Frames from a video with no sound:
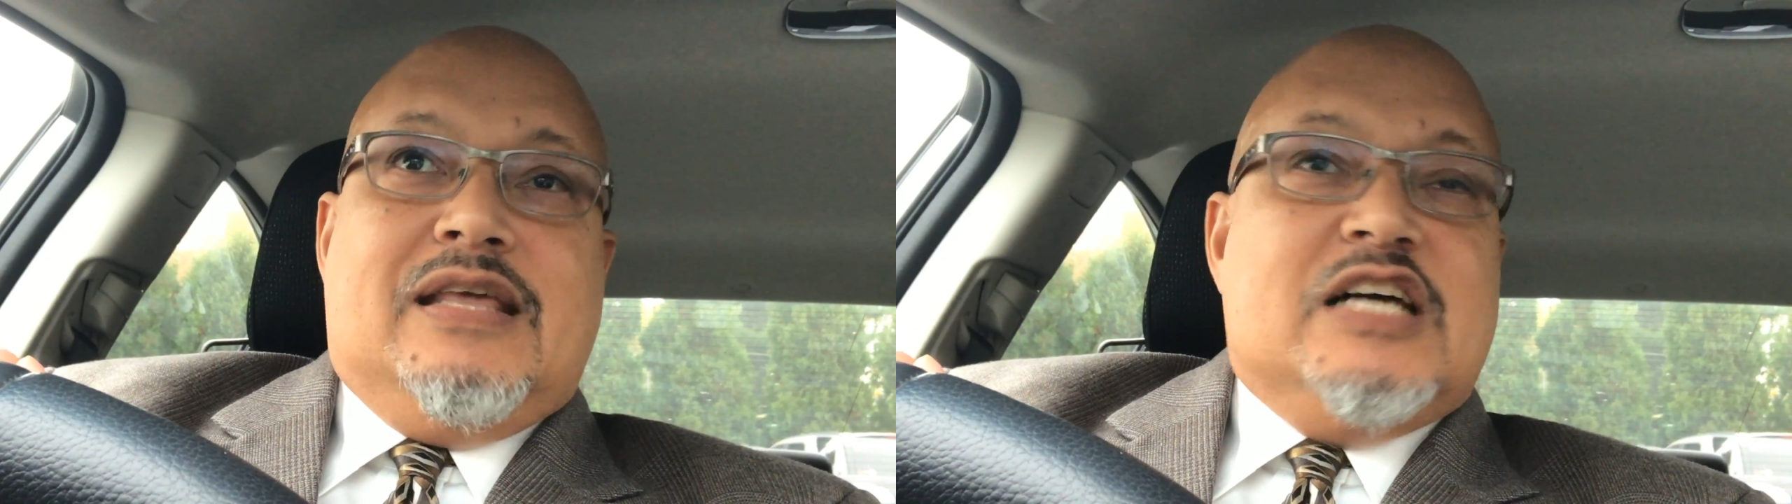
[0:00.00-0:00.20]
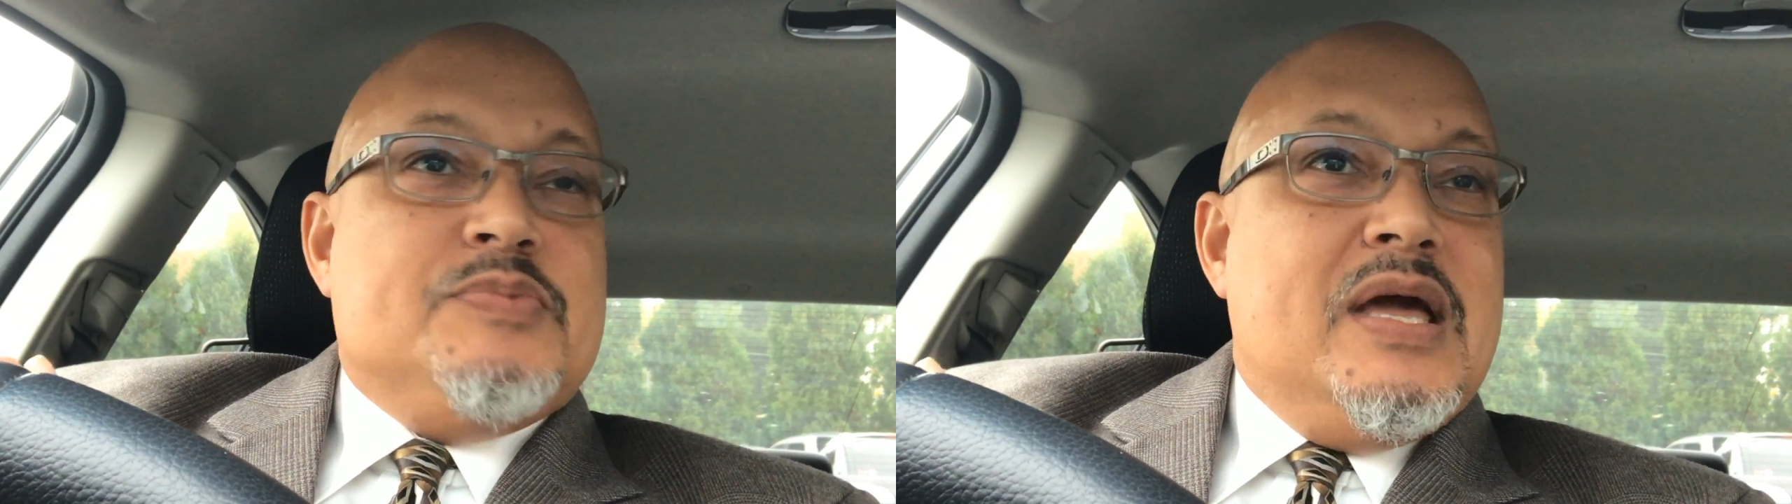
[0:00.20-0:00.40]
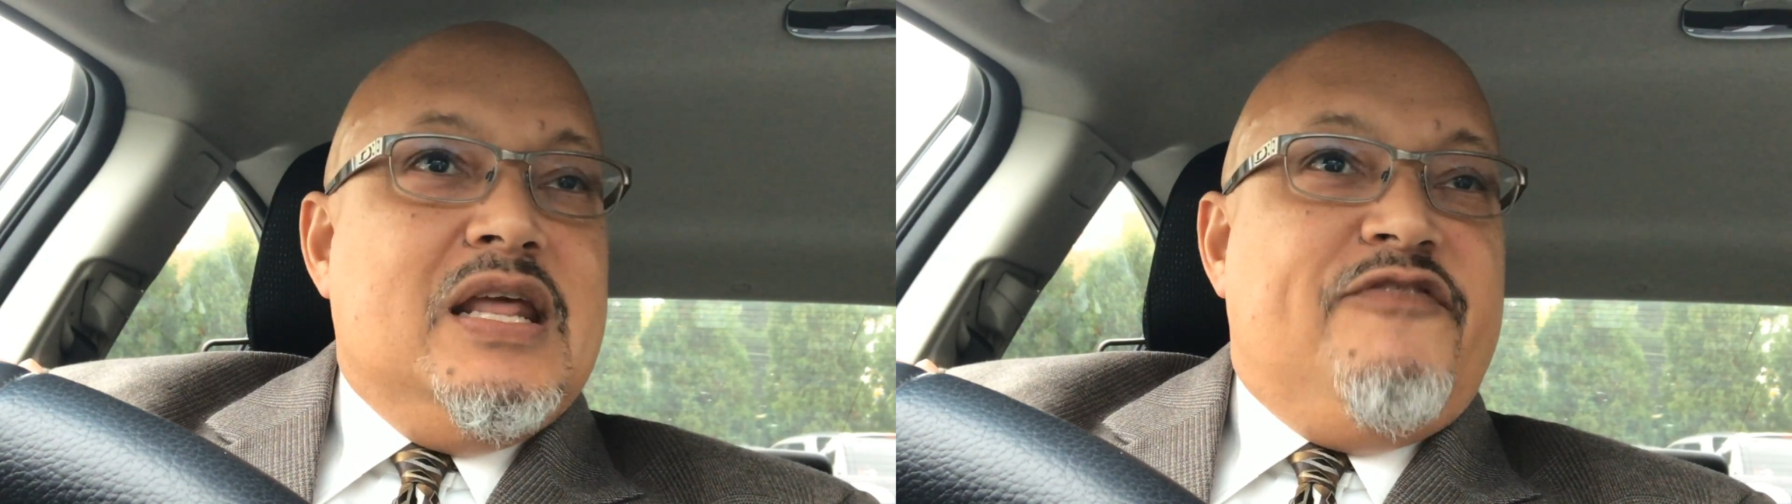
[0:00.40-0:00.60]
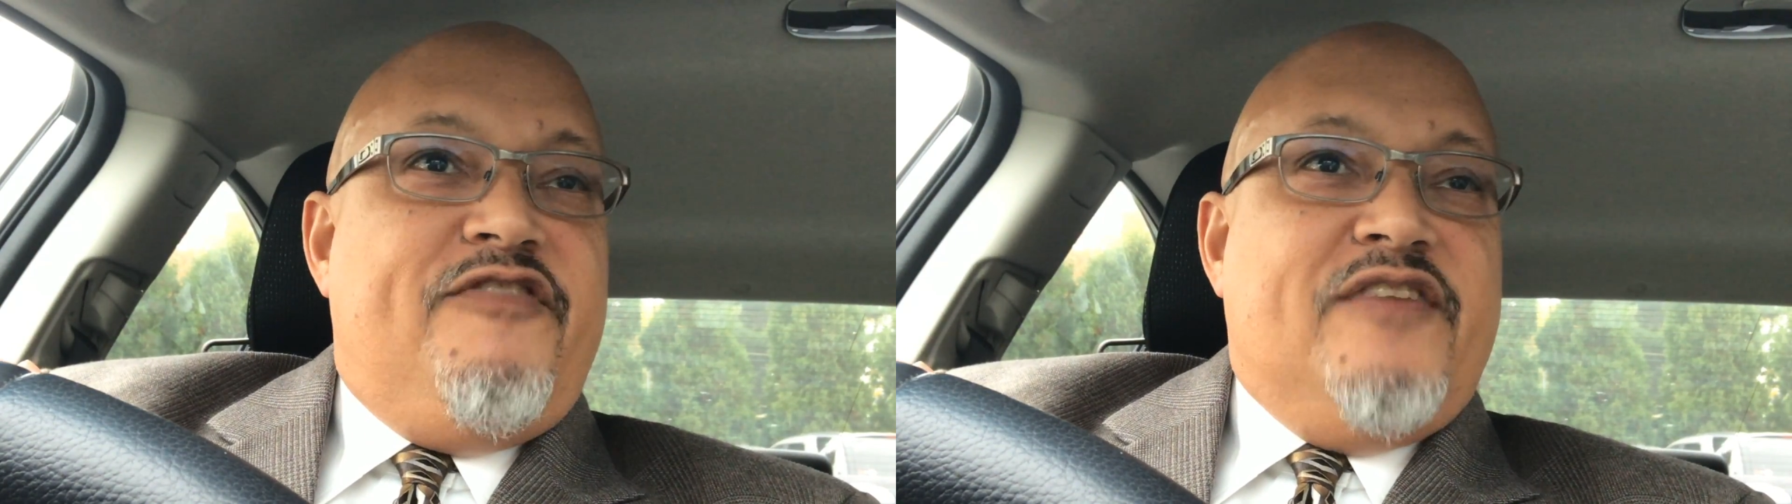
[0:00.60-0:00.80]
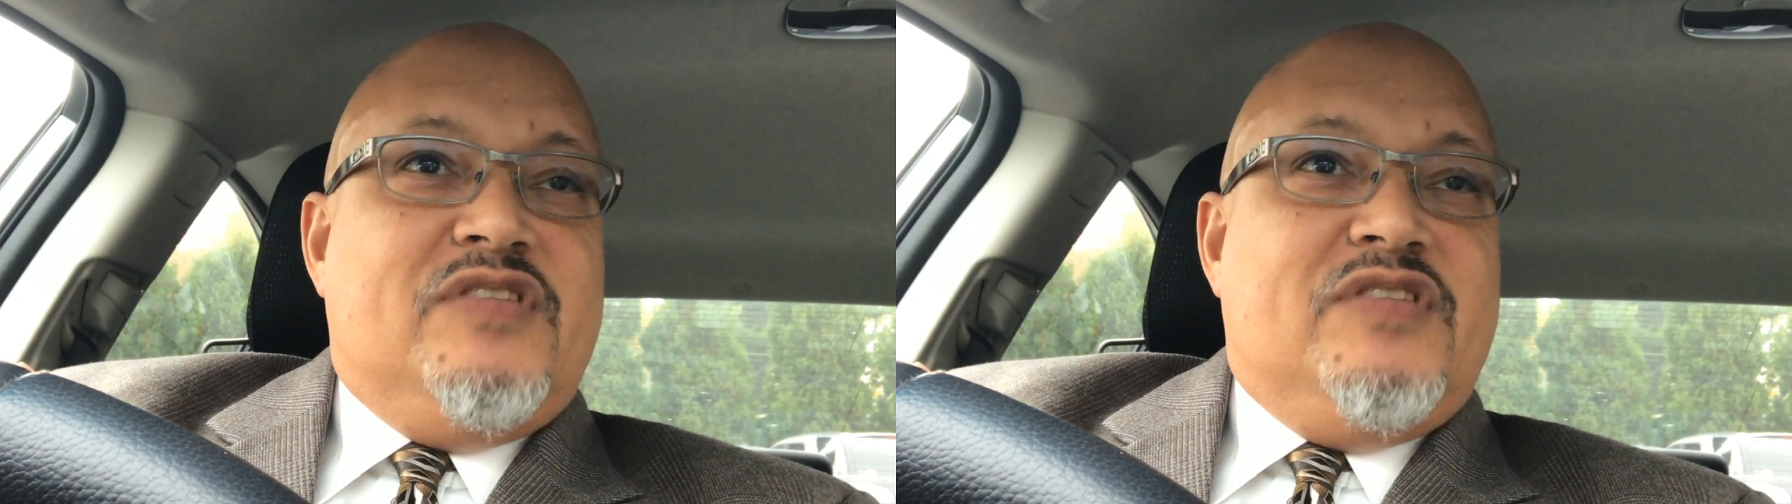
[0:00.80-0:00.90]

He tells me I need